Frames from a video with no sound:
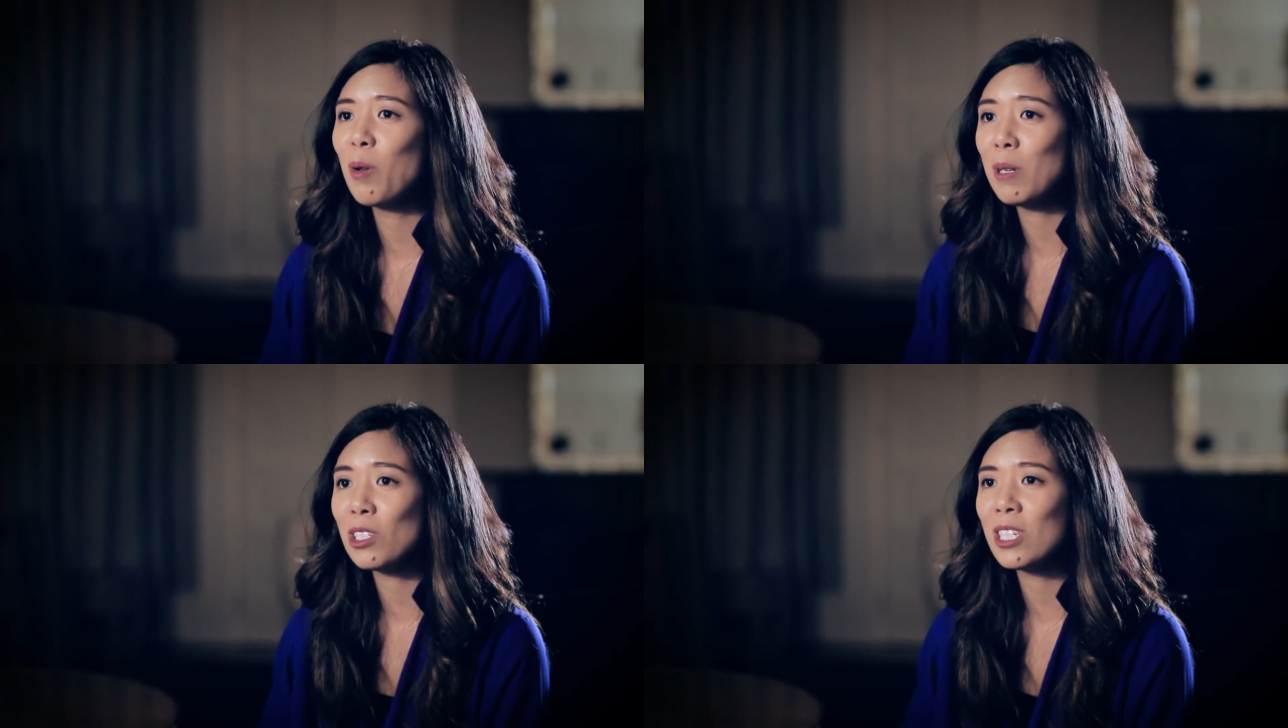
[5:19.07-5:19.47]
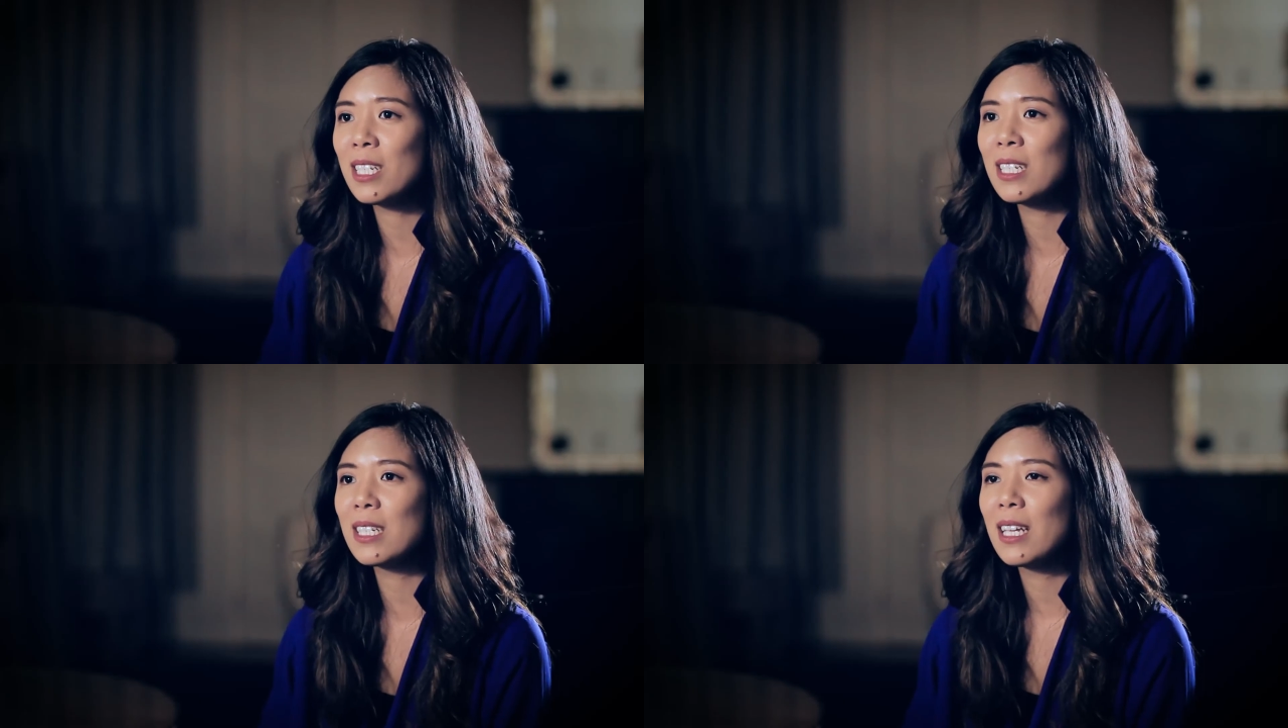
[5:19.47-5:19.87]
own
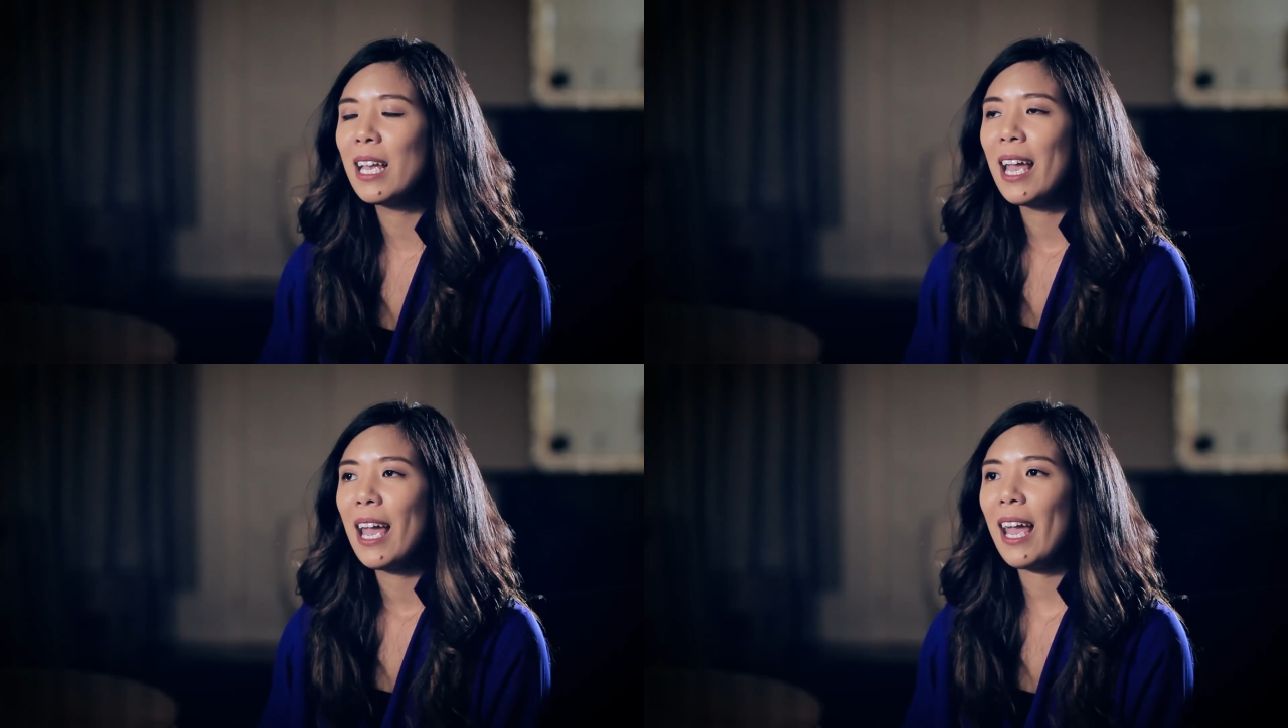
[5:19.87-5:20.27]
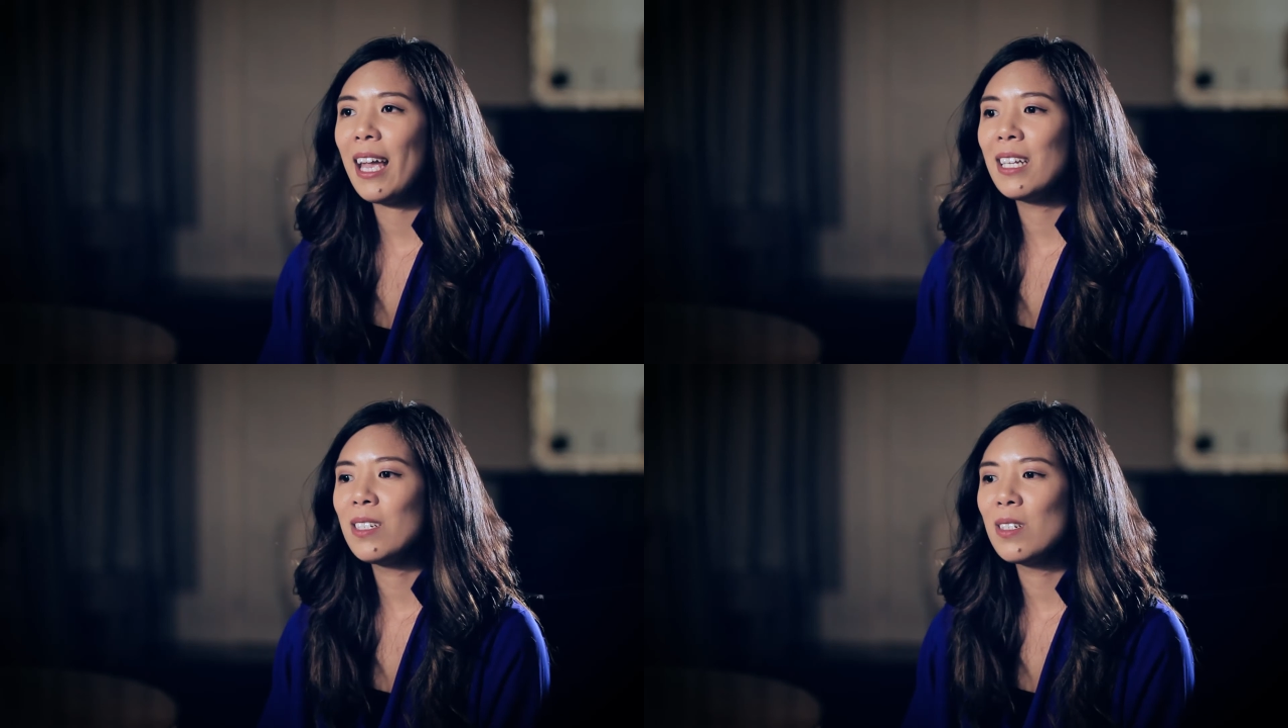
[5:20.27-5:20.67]
pitches.
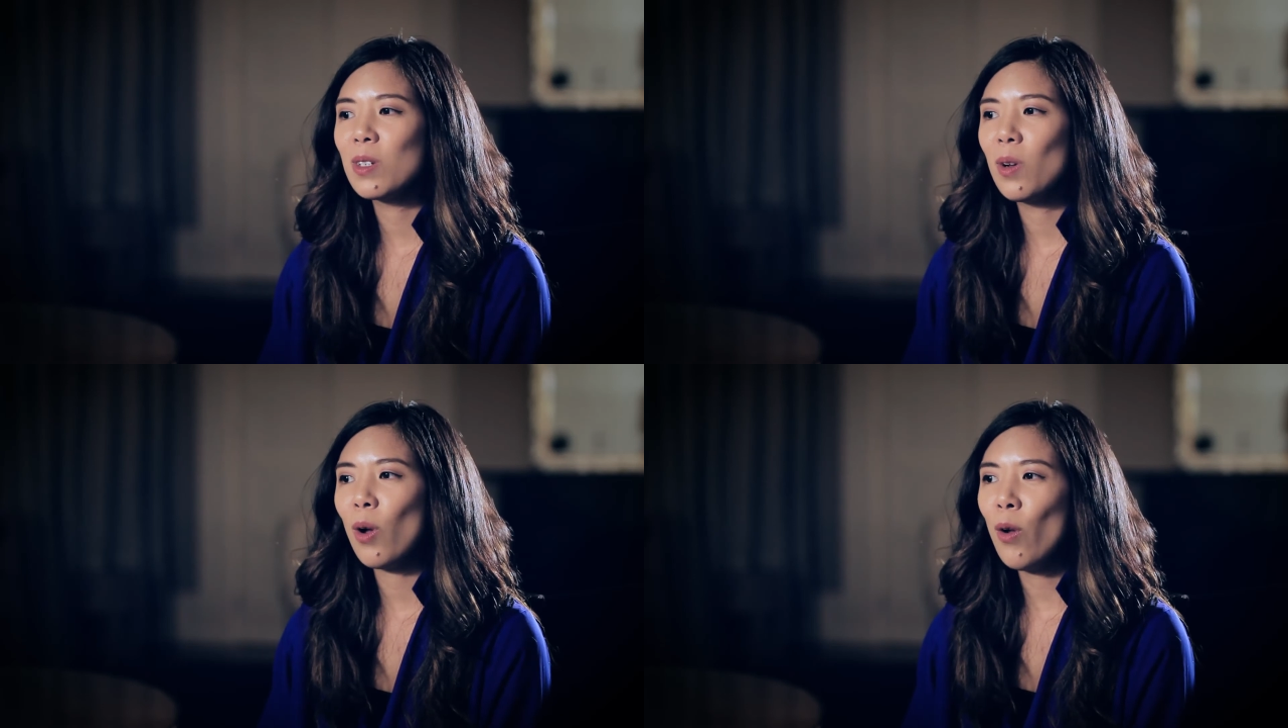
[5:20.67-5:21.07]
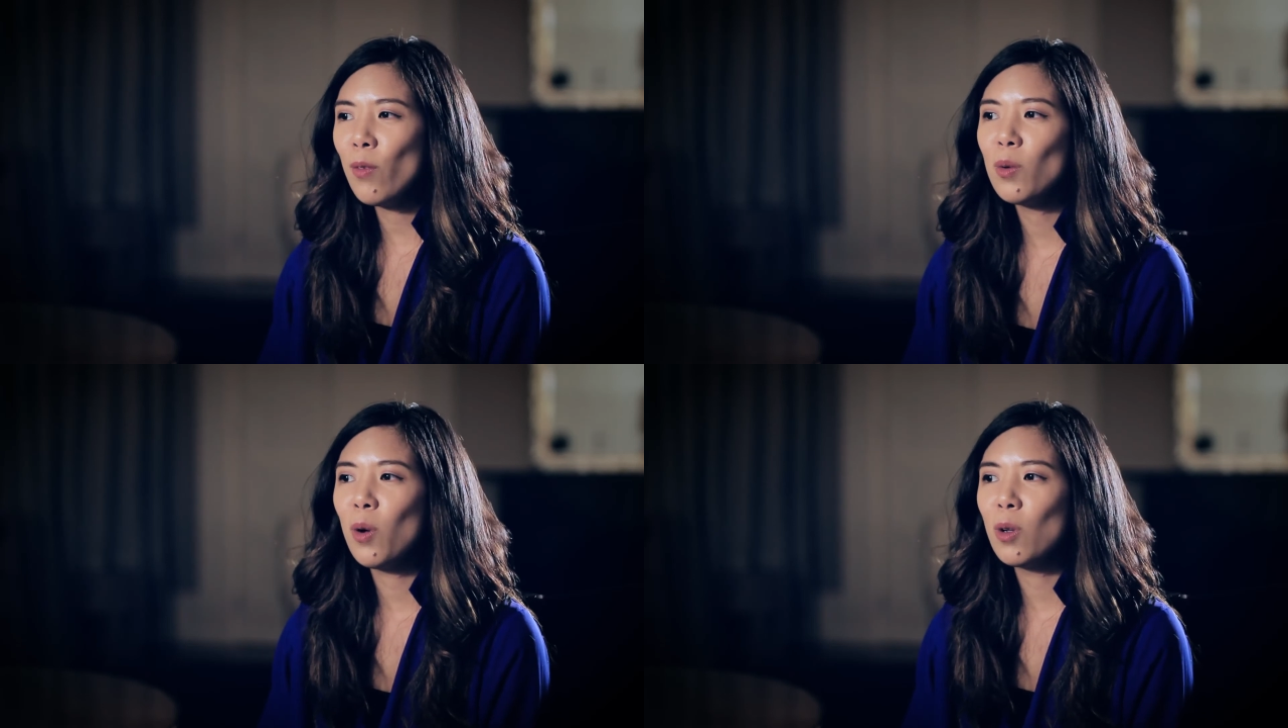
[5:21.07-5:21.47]
And
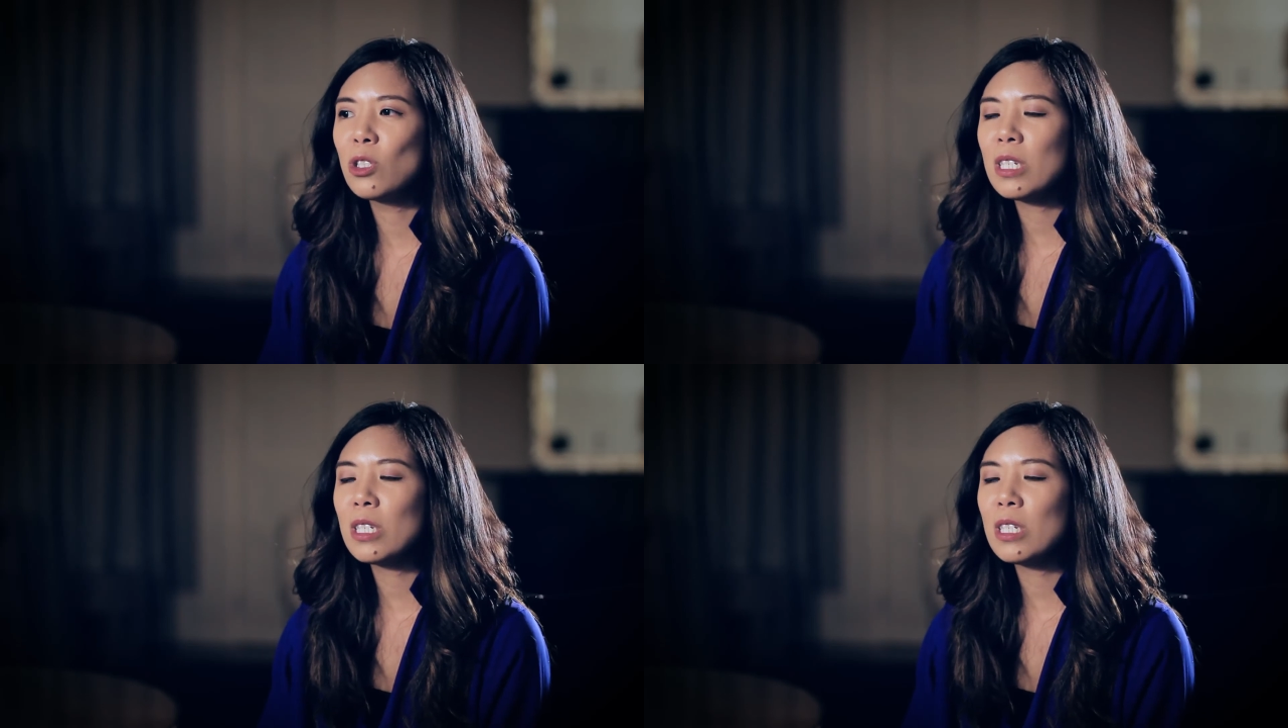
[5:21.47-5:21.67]
overall,